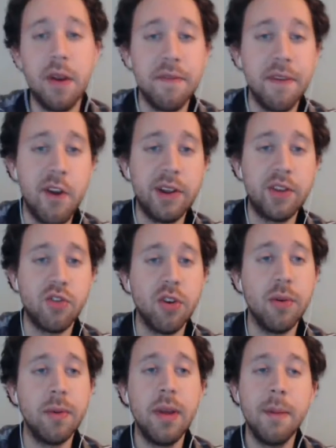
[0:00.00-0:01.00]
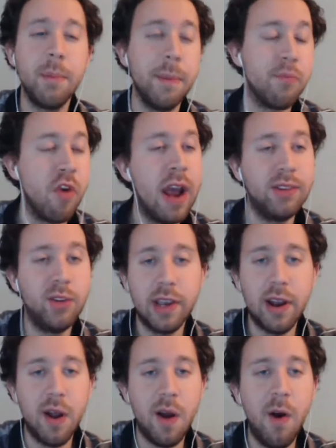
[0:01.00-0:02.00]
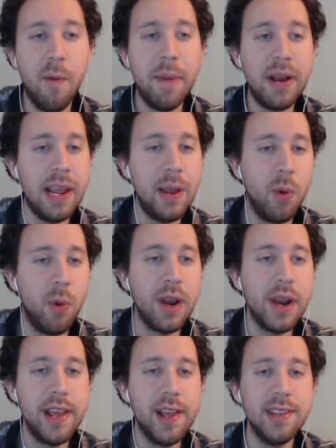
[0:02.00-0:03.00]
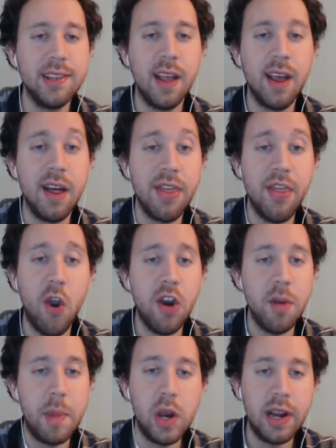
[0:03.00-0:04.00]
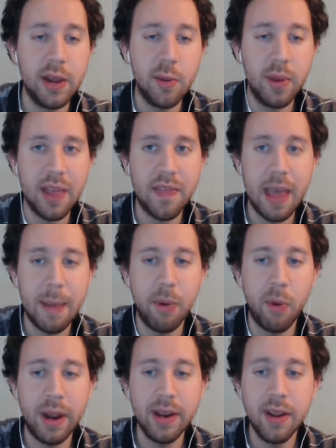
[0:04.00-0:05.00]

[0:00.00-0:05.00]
very true. But Brad took it home, and he won his third immunity win at that point,